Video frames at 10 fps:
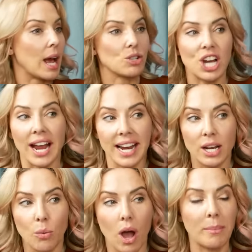outshine
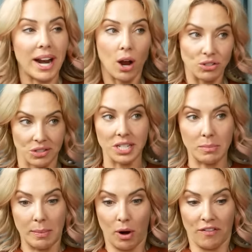anyone, but I also need to
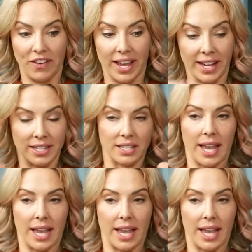be perfect.